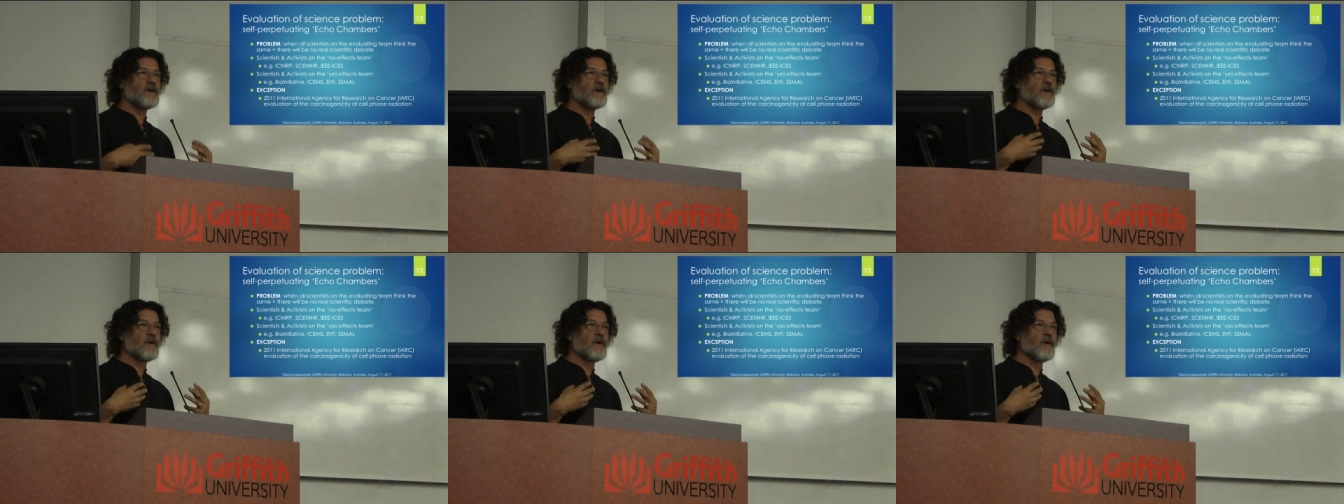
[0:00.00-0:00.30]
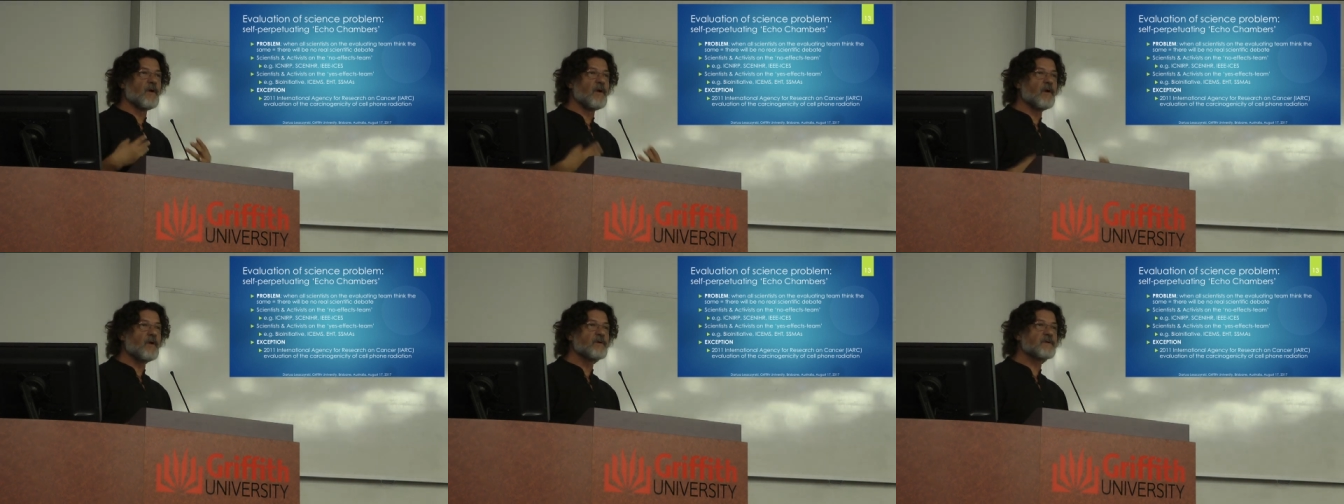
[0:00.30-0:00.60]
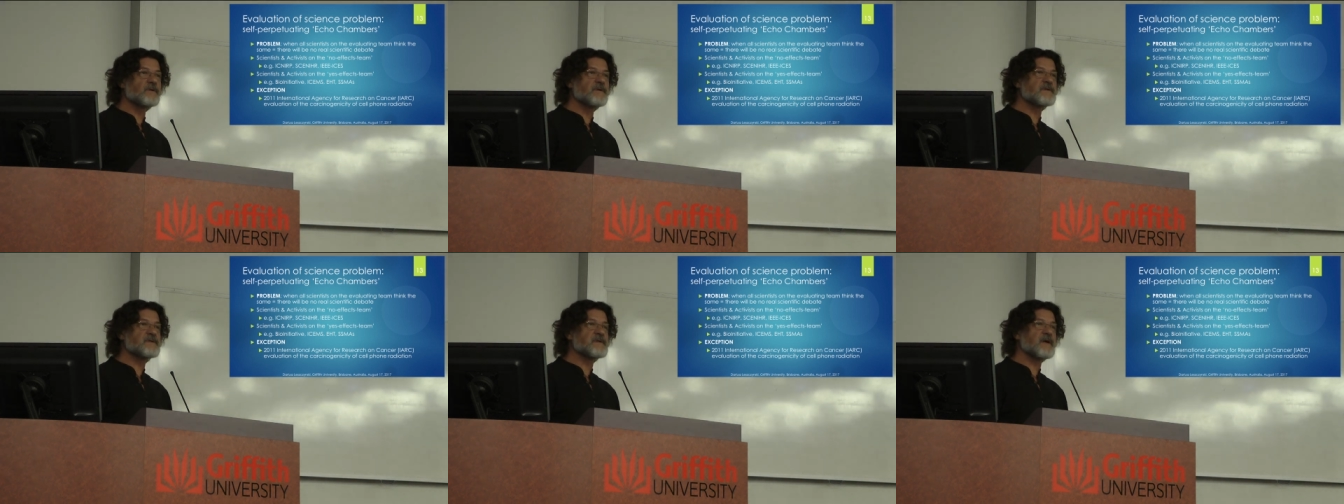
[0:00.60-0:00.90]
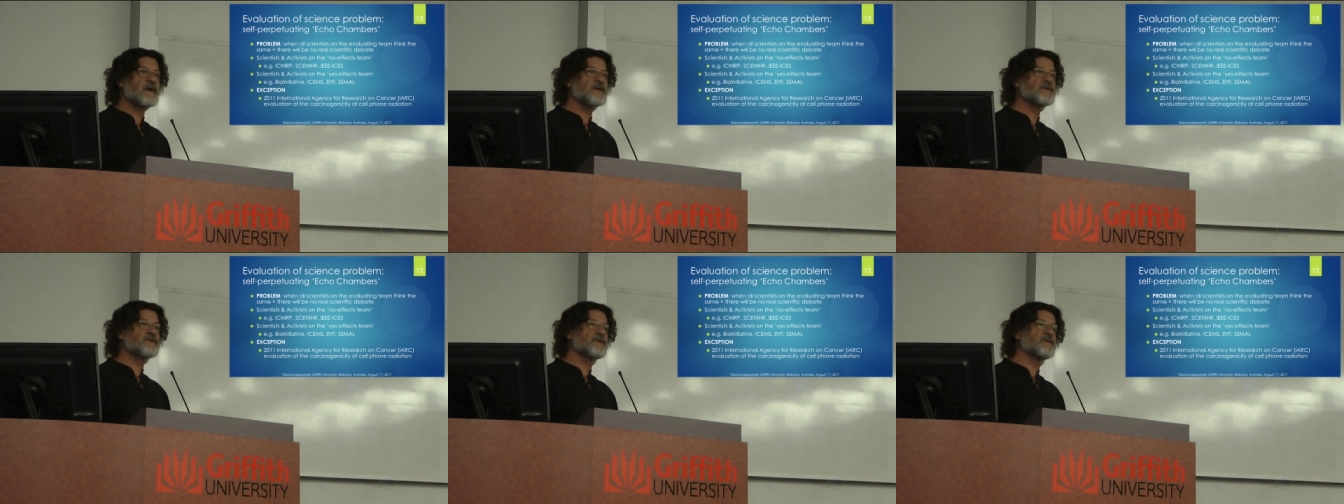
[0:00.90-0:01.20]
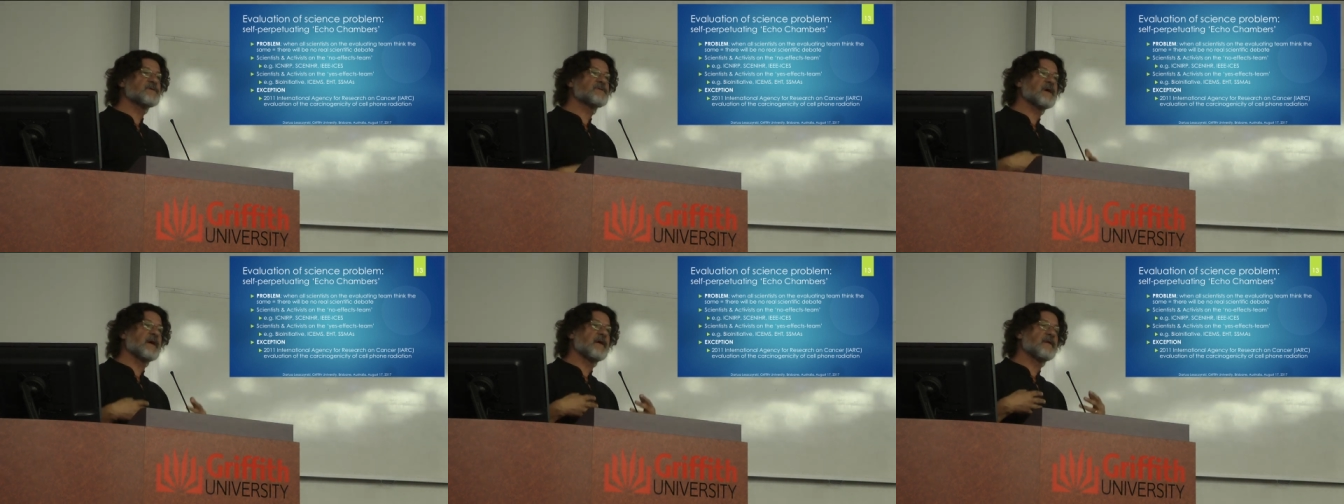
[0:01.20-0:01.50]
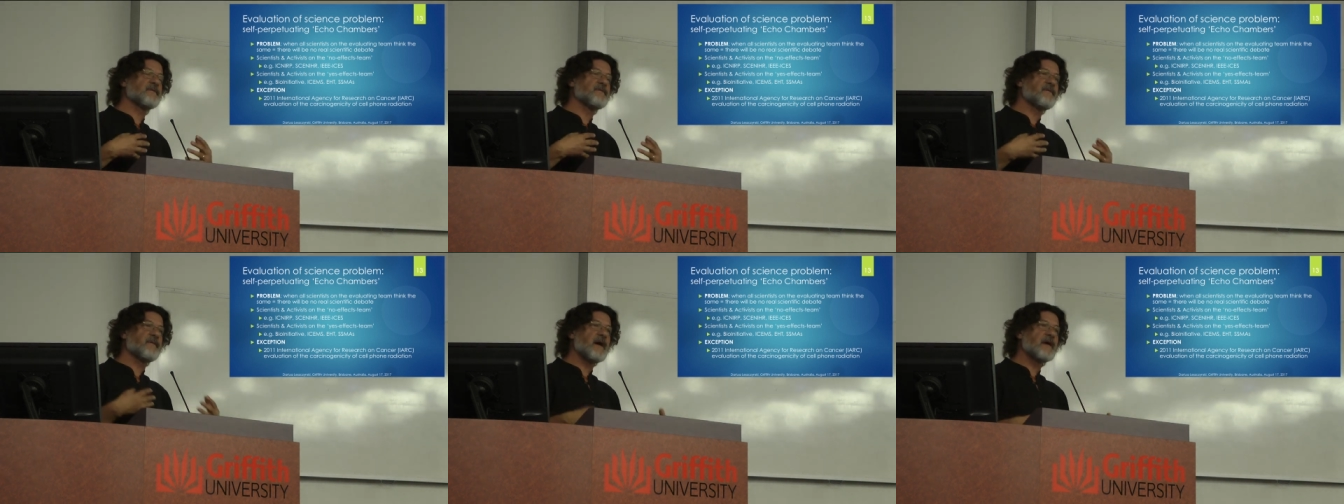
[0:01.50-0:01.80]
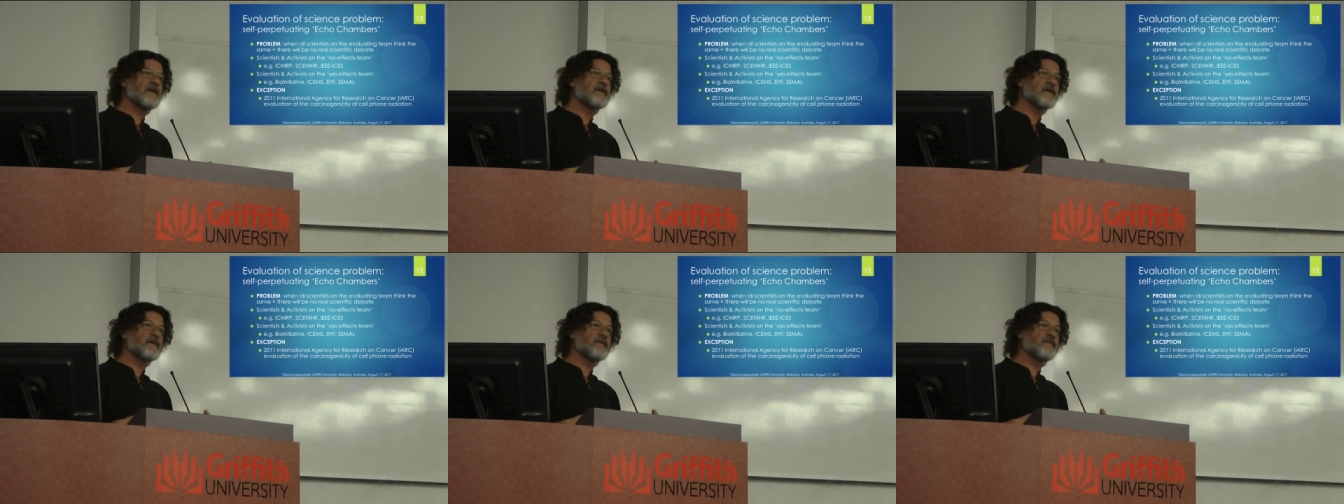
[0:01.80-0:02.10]
long discussions and
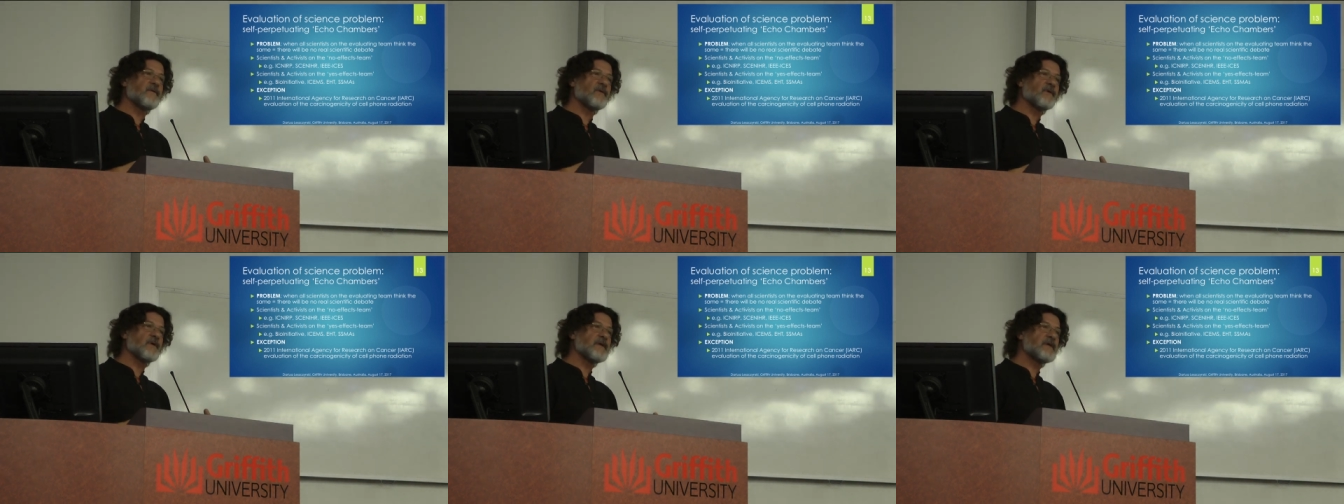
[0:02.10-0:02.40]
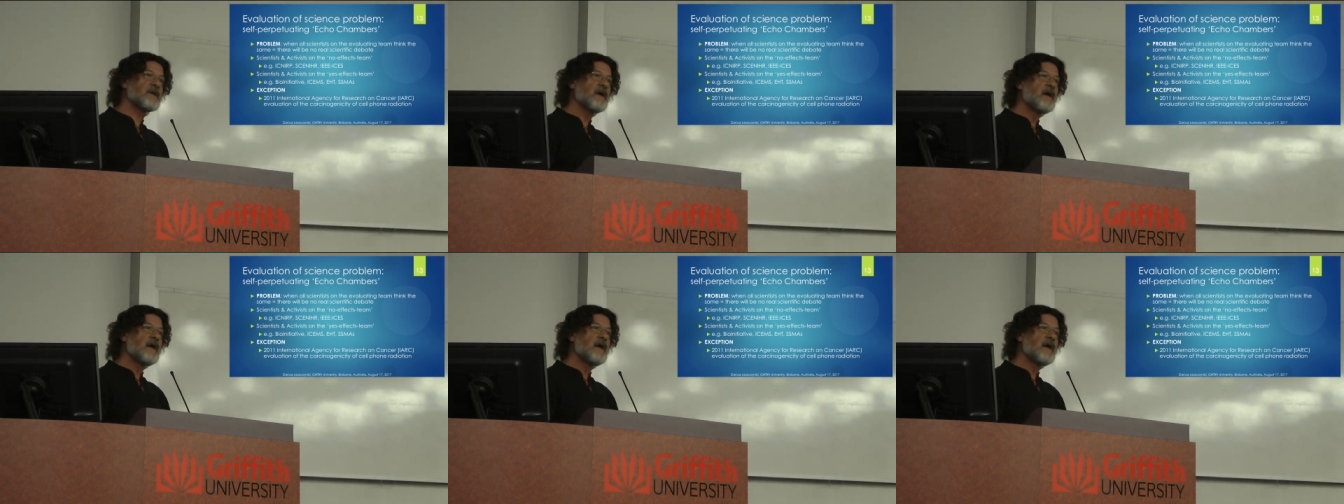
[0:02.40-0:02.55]
fighting for it.